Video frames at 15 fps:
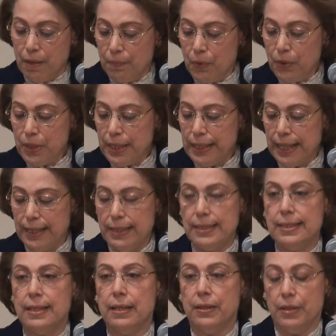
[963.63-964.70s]
The more
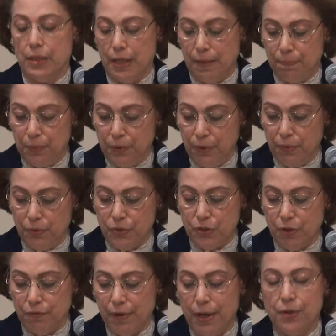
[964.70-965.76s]
egalitarian
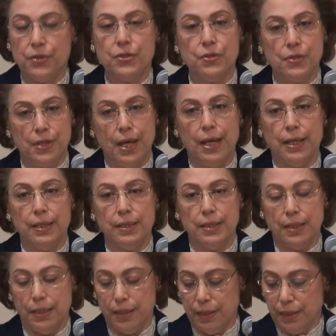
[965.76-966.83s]
approach of our
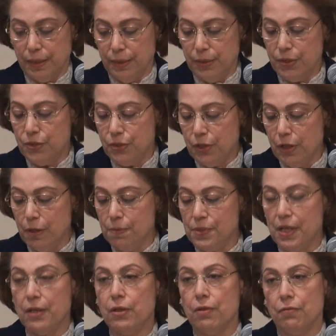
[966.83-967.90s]
society
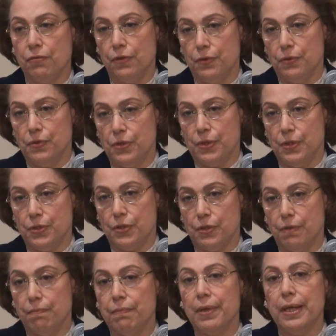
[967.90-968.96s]
disturbs and
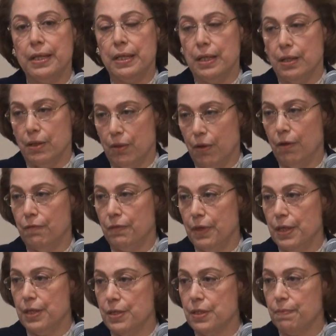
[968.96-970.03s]
confuses many
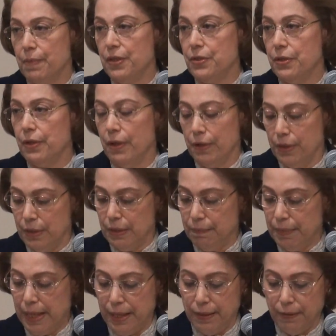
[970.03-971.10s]
of these
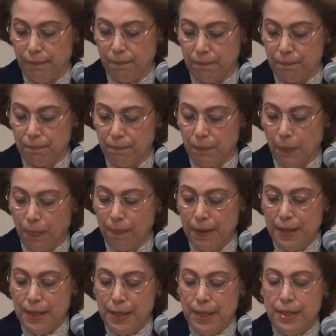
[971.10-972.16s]
patriarchal men.
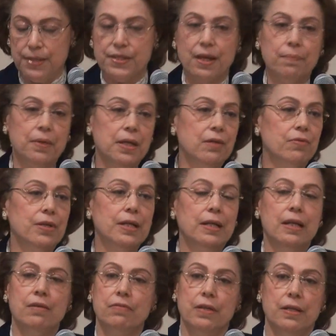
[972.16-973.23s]
Some
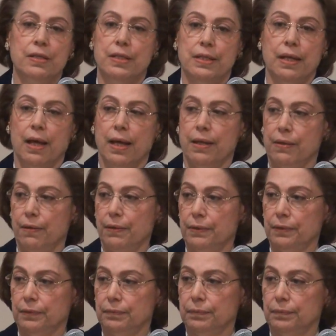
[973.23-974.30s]
even live in denial.